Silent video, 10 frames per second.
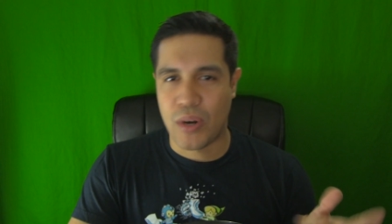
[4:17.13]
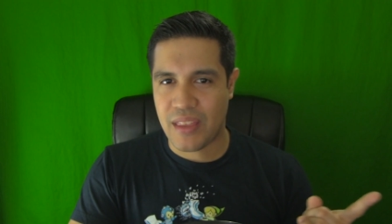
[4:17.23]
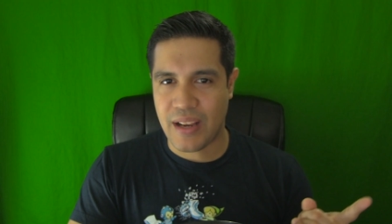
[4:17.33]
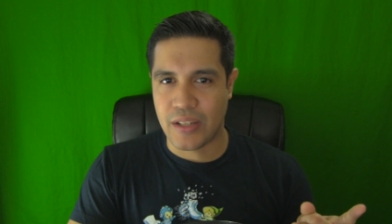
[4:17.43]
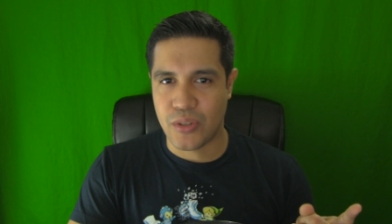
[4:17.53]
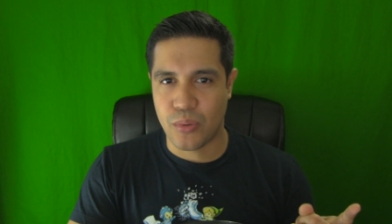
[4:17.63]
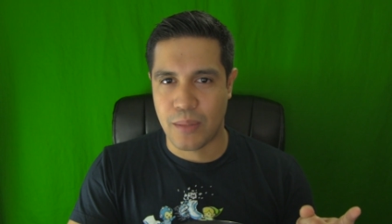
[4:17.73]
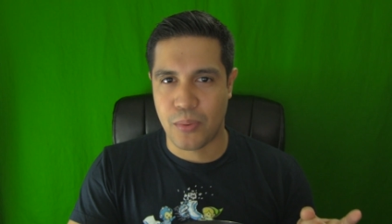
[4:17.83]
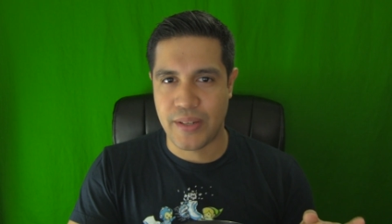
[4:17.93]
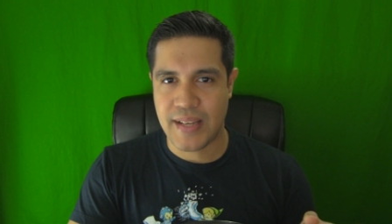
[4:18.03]
One thing I do
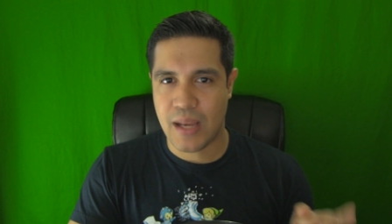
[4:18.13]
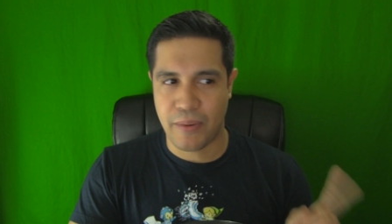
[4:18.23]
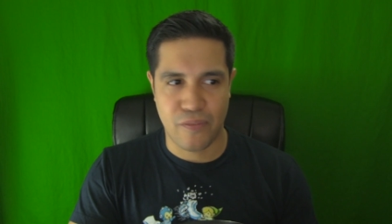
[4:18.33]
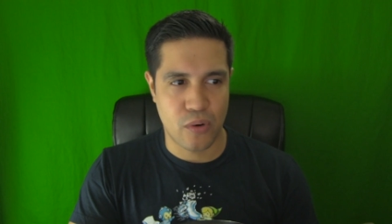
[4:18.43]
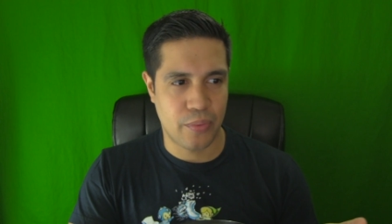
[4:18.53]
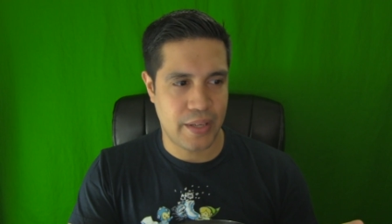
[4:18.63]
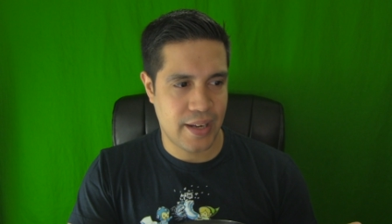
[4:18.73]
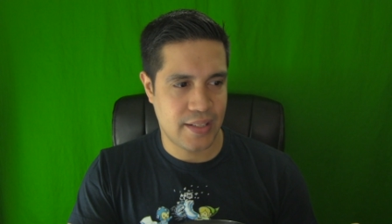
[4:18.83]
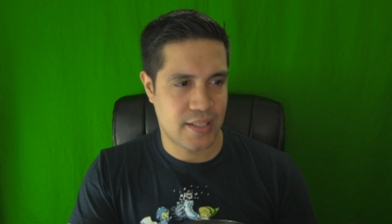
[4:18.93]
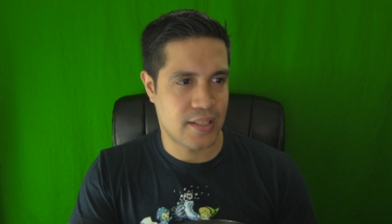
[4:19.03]
want to point out before we
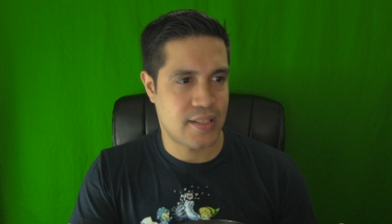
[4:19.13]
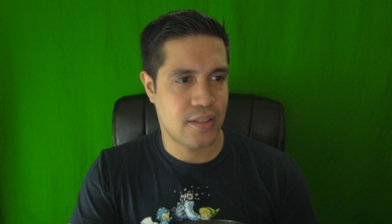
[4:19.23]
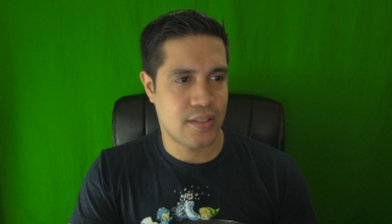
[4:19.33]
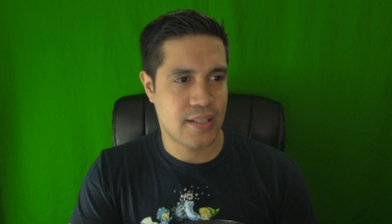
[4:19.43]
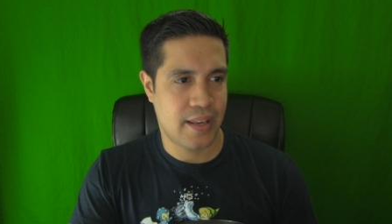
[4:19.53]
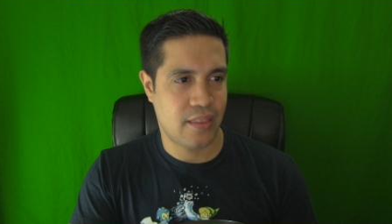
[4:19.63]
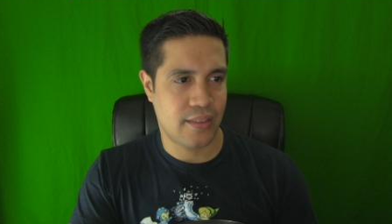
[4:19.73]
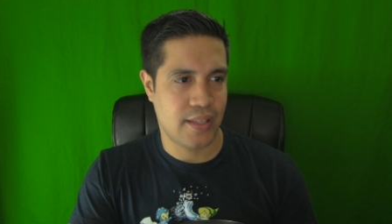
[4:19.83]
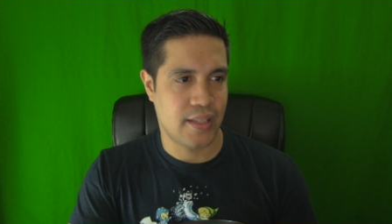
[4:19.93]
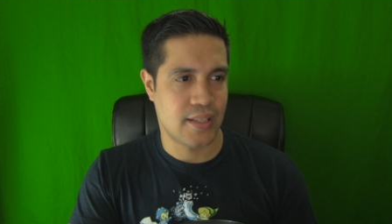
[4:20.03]
get into this, there's like
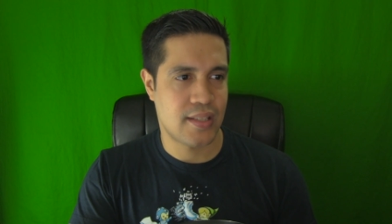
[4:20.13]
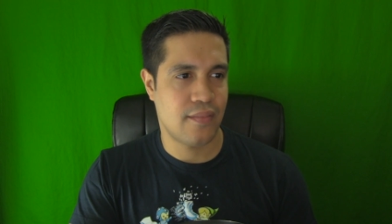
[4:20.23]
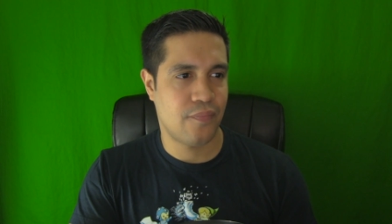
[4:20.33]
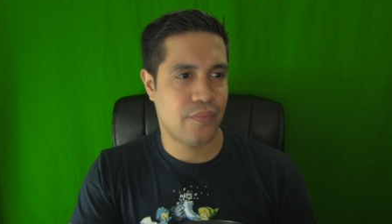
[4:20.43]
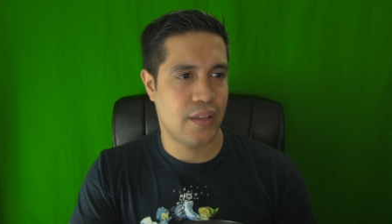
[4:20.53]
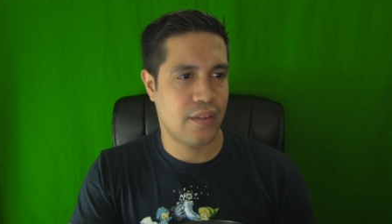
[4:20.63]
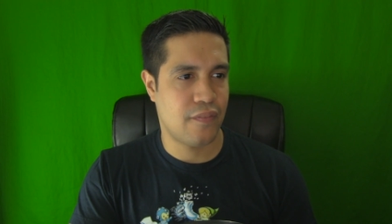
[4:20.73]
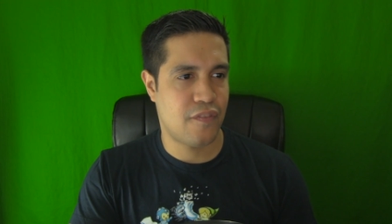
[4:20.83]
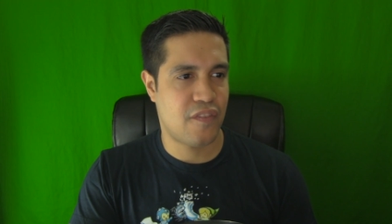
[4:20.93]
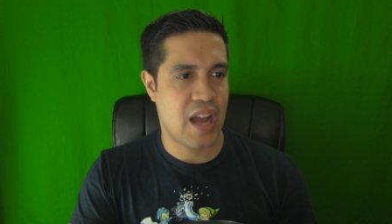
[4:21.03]
these
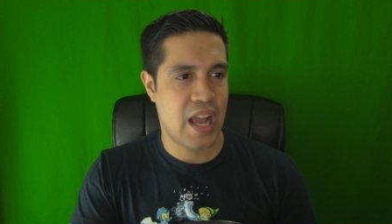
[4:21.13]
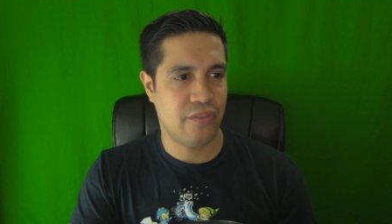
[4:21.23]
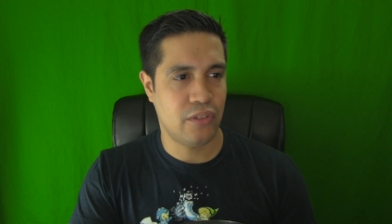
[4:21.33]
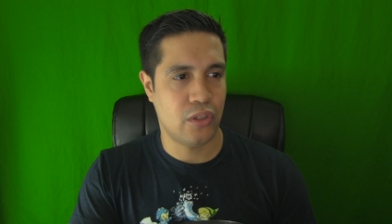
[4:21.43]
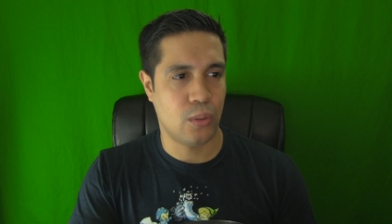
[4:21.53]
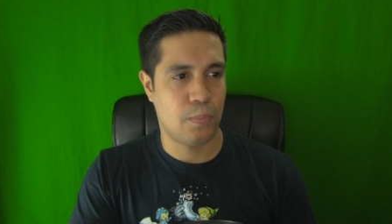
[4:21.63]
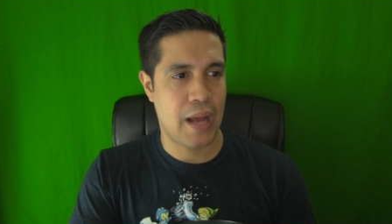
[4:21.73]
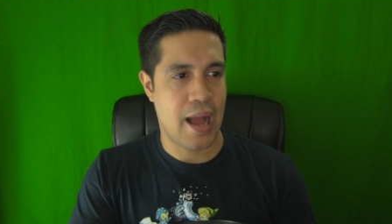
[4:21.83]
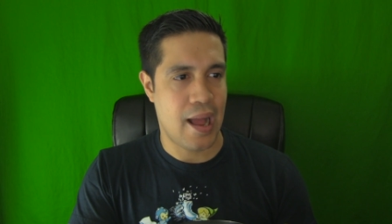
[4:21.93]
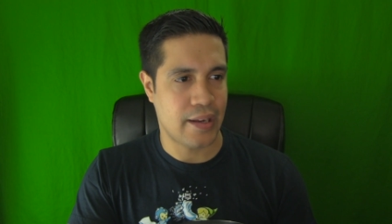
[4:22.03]
5 little
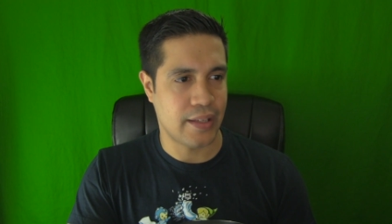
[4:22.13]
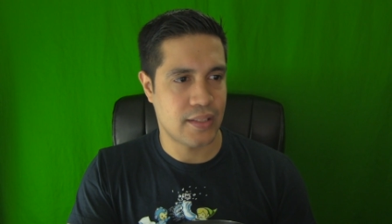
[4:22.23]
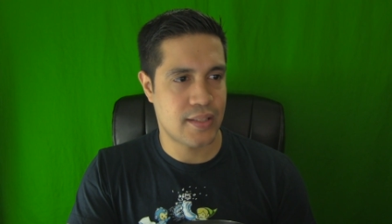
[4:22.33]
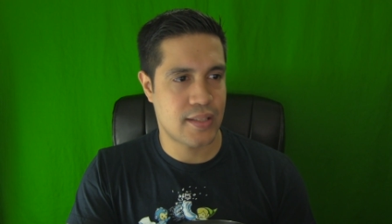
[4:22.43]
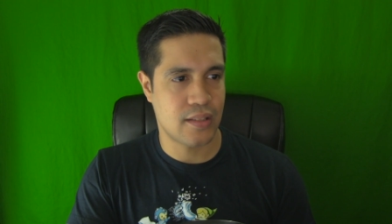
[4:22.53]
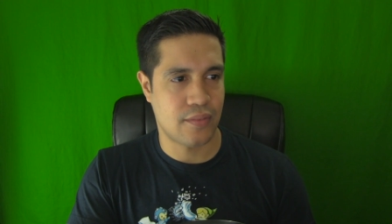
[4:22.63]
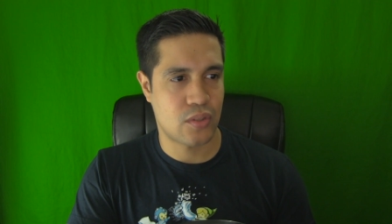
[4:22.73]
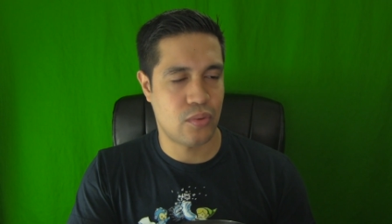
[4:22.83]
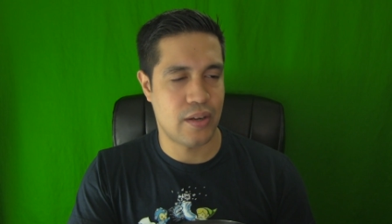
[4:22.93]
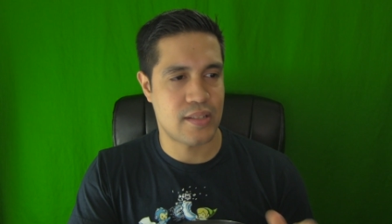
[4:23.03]
pockets of
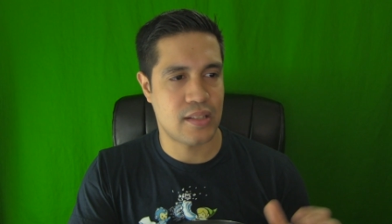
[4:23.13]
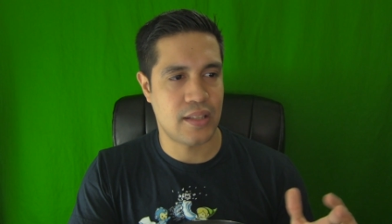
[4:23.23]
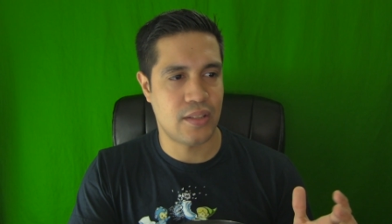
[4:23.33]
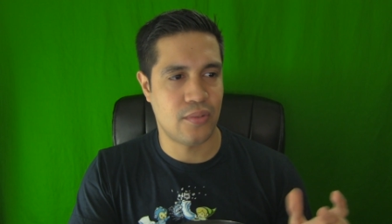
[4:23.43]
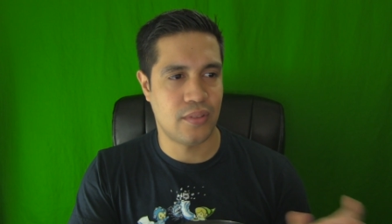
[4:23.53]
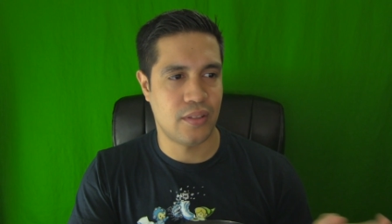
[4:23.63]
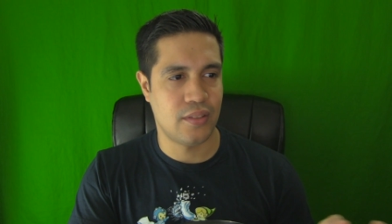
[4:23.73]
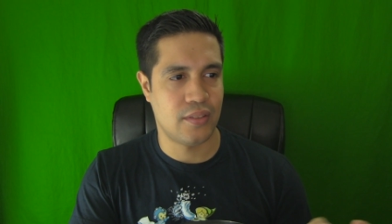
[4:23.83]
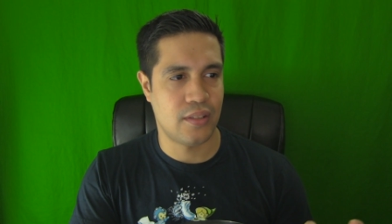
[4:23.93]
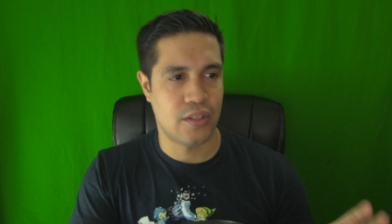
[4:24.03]
squares that they don't
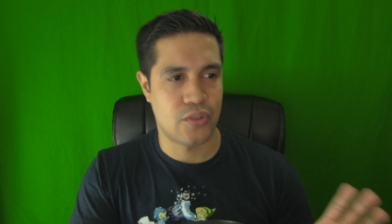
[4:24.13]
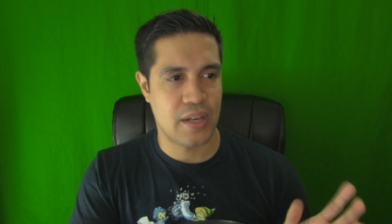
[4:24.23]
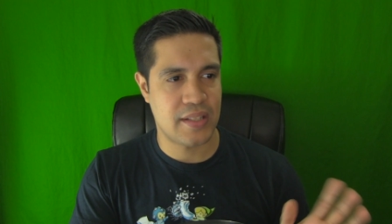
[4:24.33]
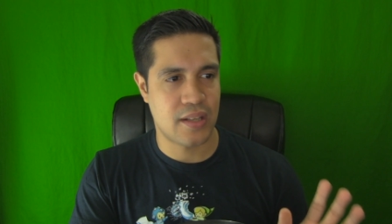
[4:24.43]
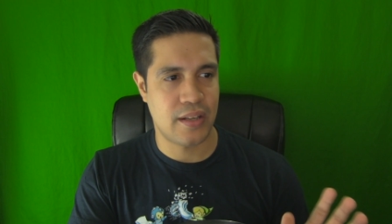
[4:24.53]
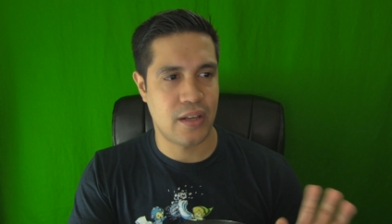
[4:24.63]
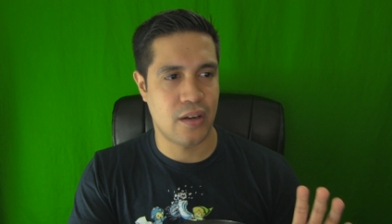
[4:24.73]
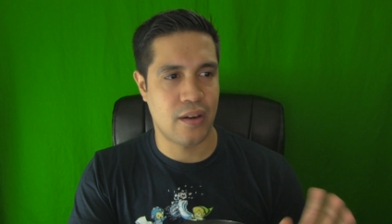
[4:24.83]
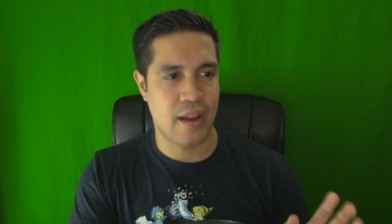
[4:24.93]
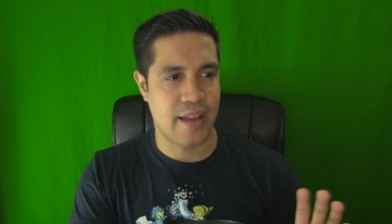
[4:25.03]
address on
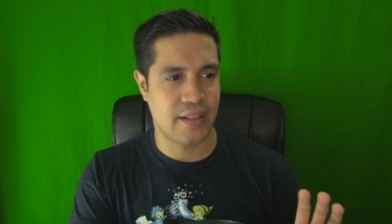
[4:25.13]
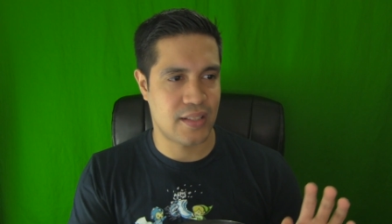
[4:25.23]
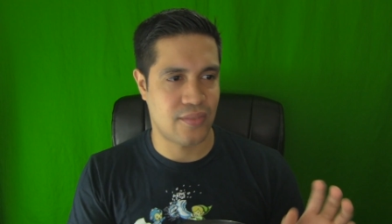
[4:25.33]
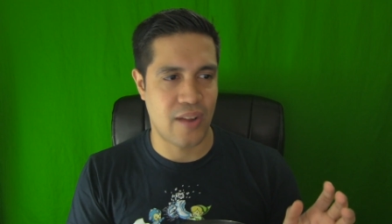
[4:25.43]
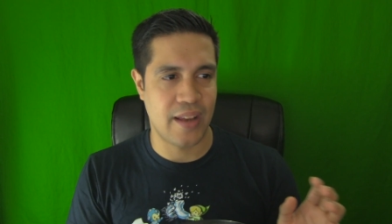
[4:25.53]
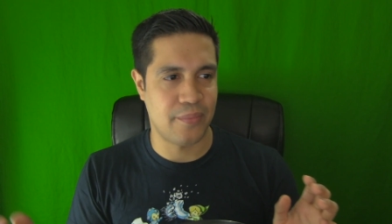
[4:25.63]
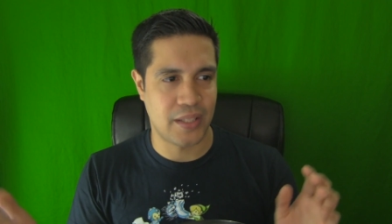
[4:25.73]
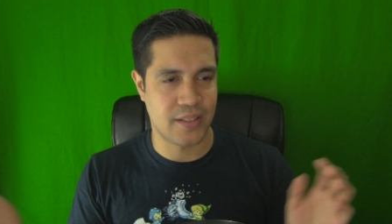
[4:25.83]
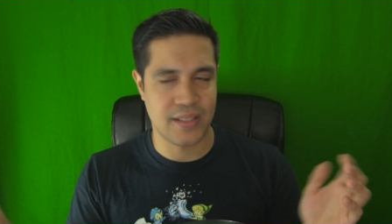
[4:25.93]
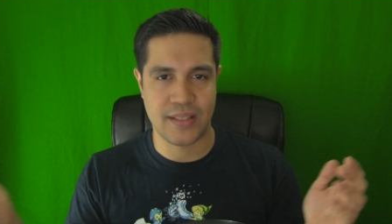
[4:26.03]
here, and it's fine
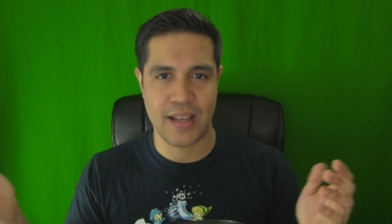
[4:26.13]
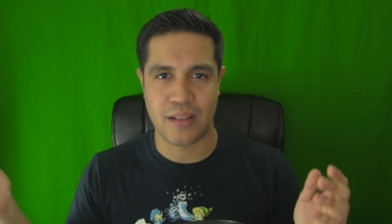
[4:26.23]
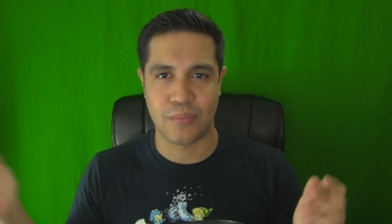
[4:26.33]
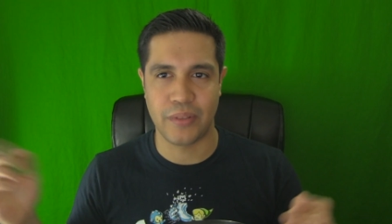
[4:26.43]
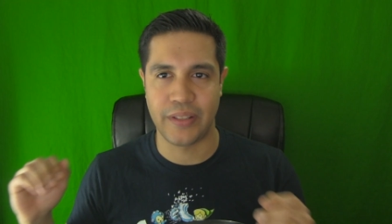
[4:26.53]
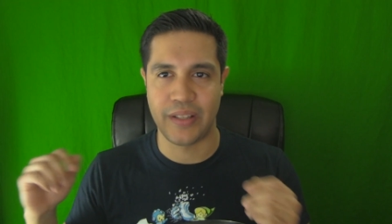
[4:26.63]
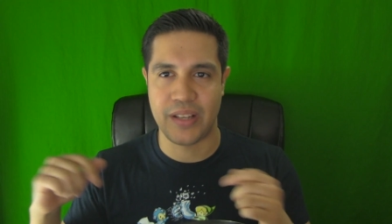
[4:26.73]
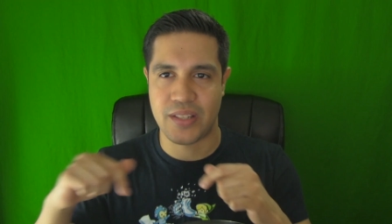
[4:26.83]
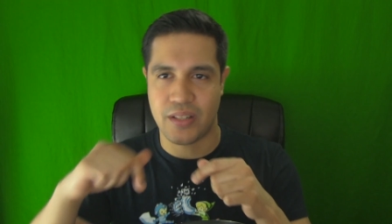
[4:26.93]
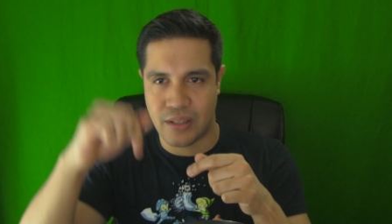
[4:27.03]
because it's not completely
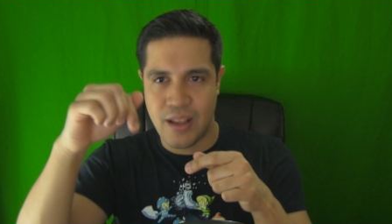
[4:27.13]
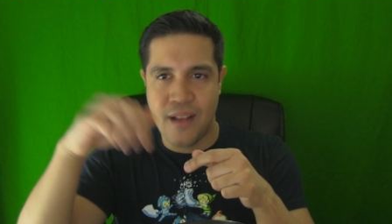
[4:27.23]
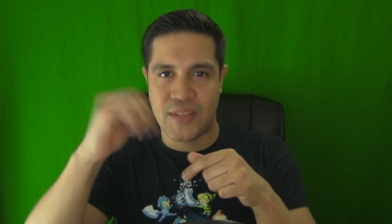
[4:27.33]
necessary.